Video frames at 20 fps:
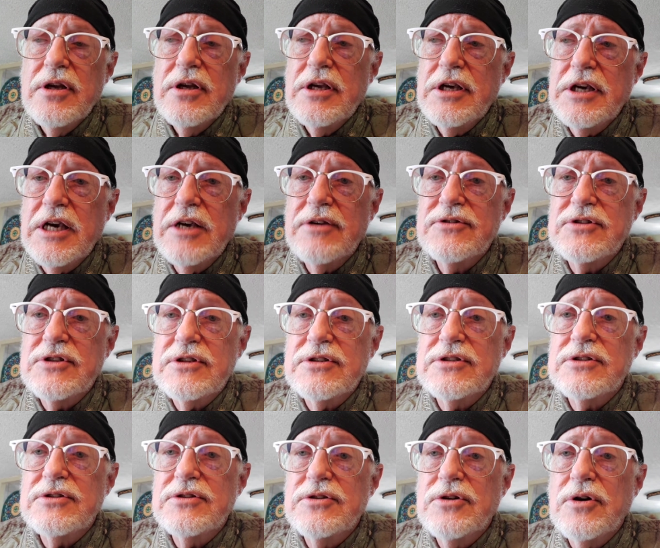He gives
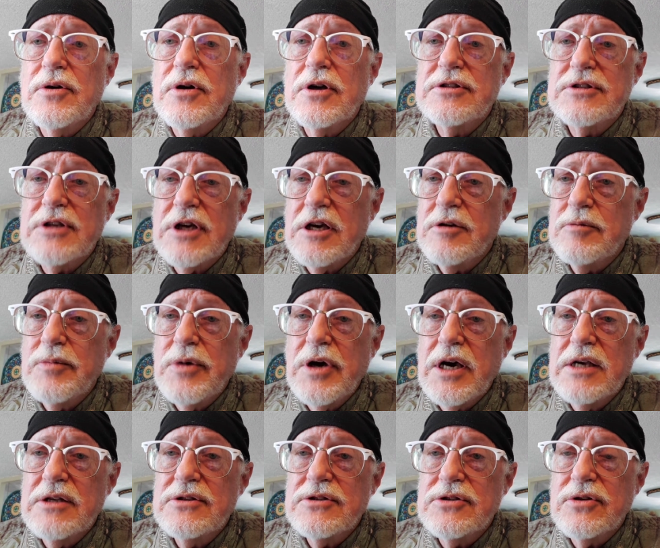us the, a sound
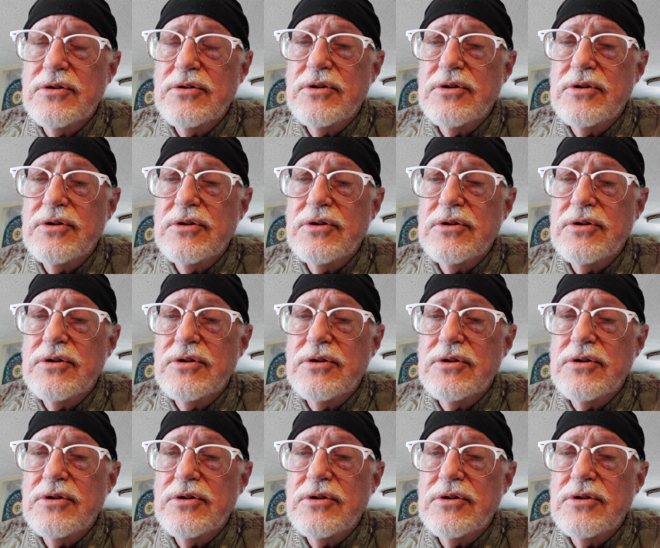mind so